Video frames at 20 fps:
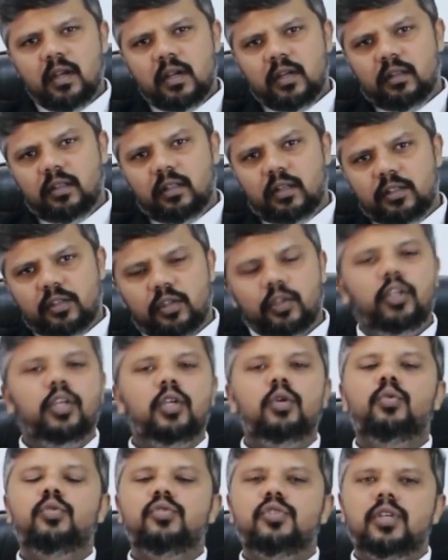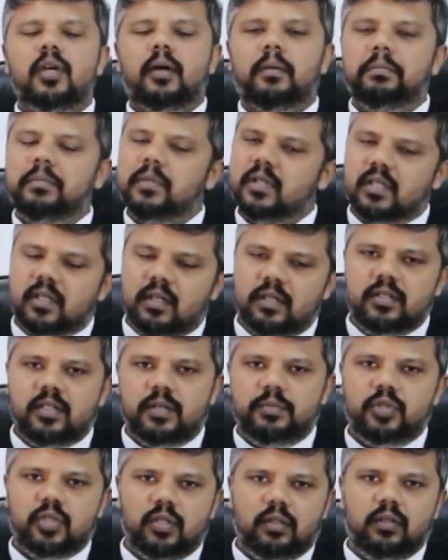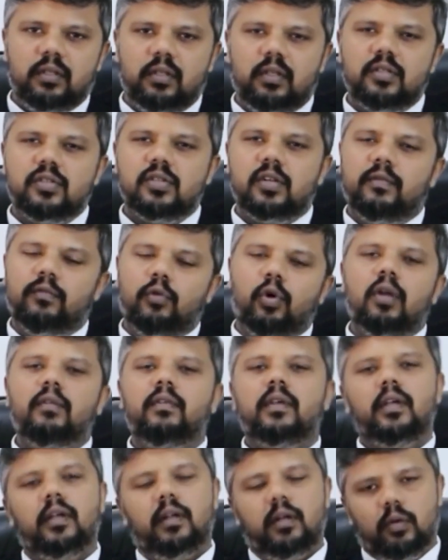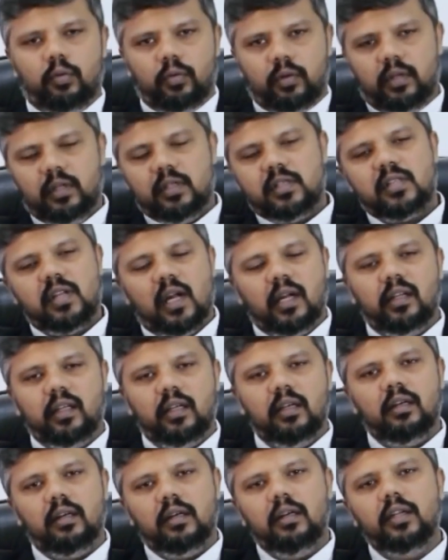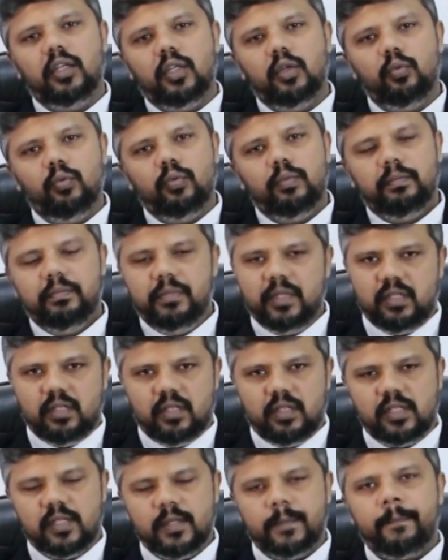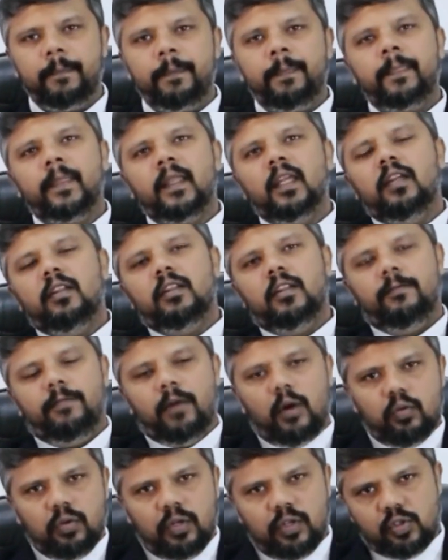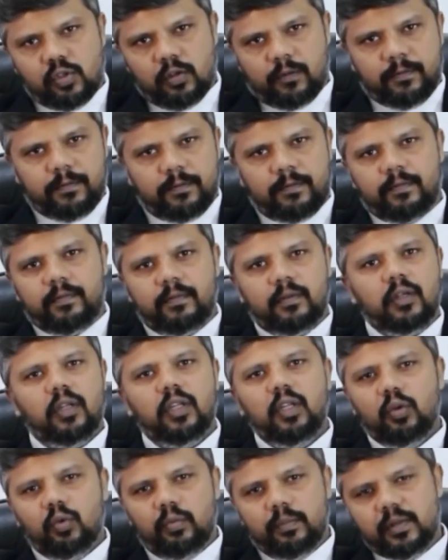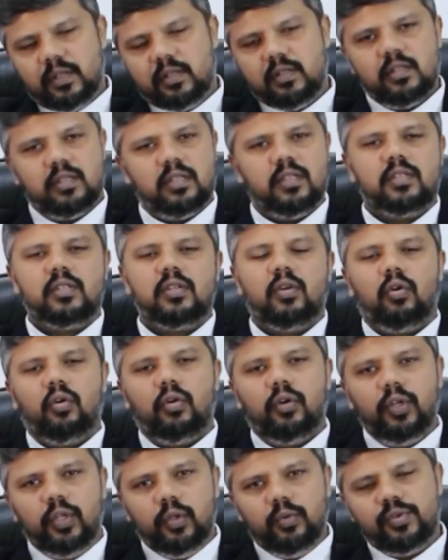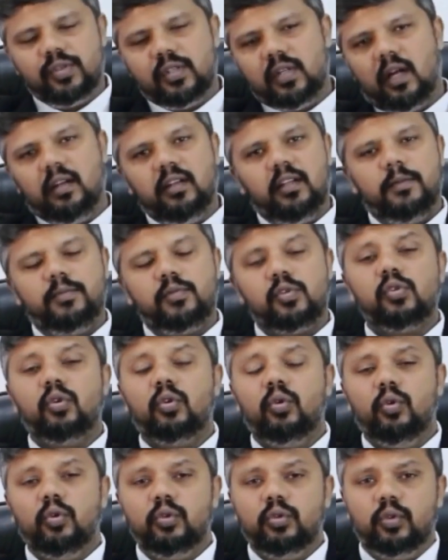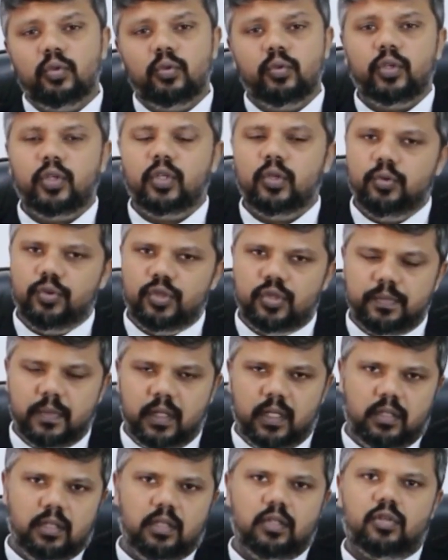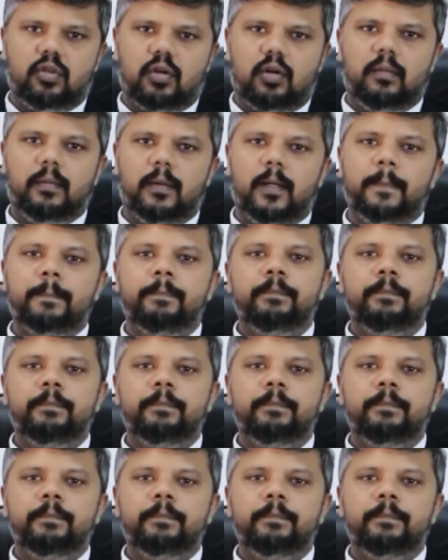There is a huge misconception that is revolving around starting a new business. The founders of new businesses or new startups go through huge mental trauma